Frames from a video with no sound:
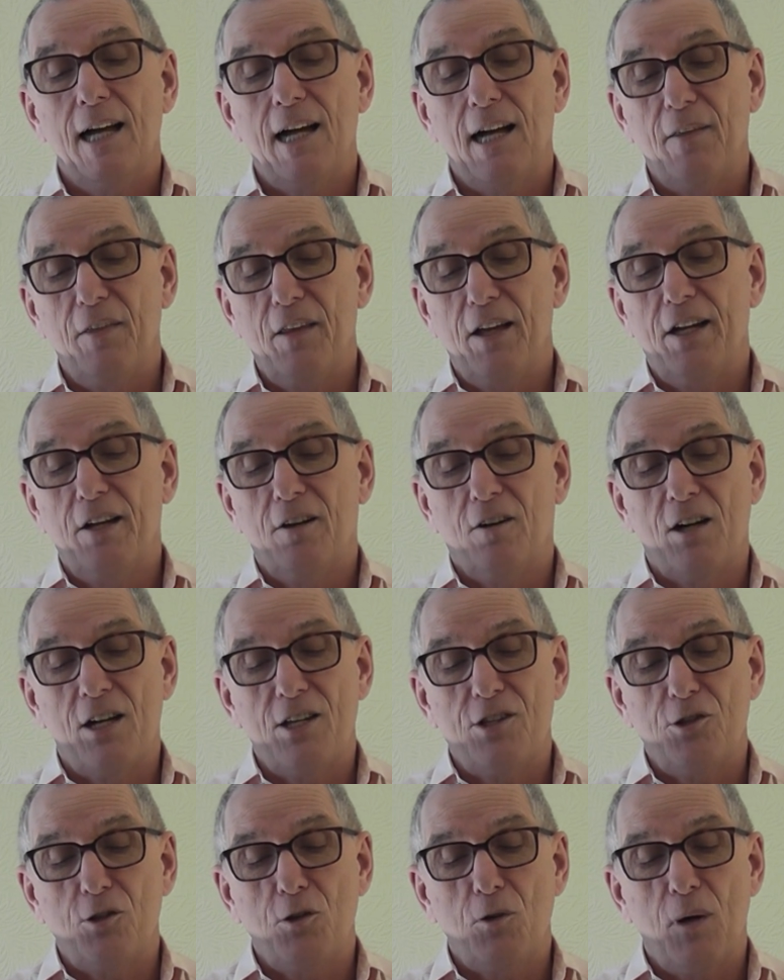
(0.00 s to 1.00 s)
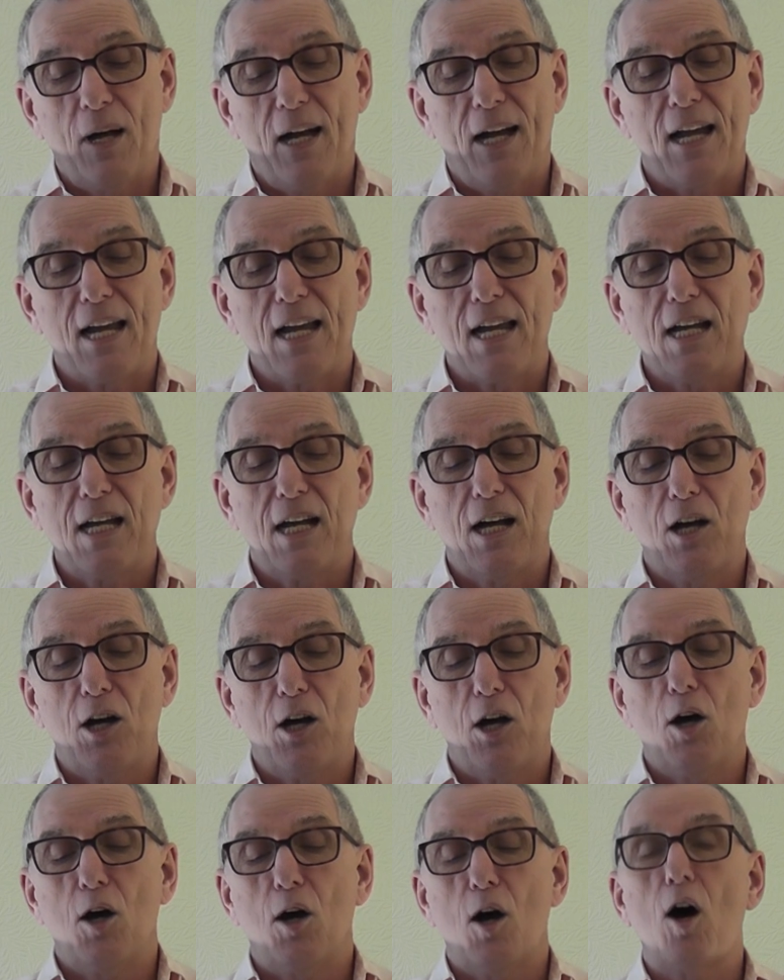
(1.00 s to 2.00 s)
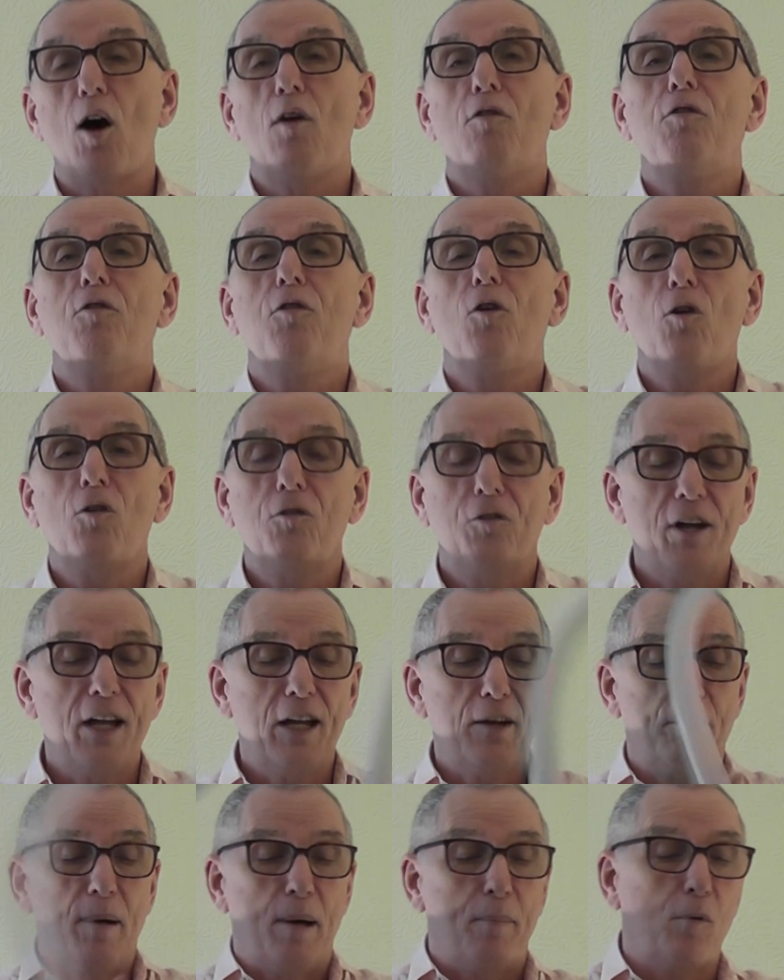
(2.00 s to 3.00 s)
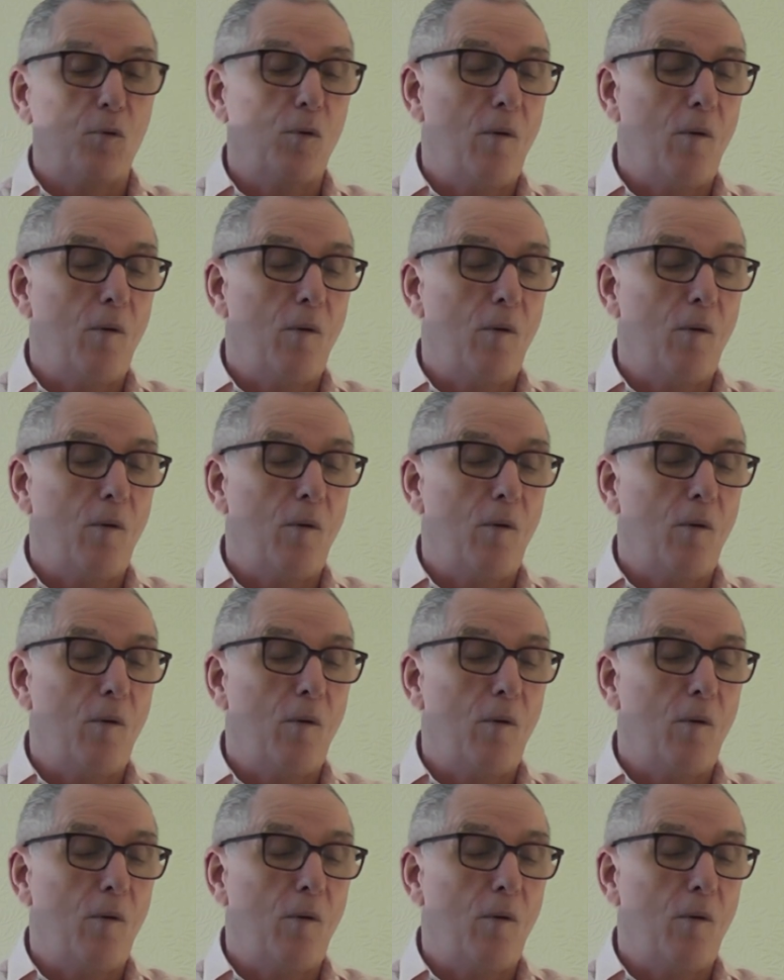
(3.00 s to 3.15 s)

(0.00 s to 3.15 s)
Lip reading: and then I do a 4-finger bubble.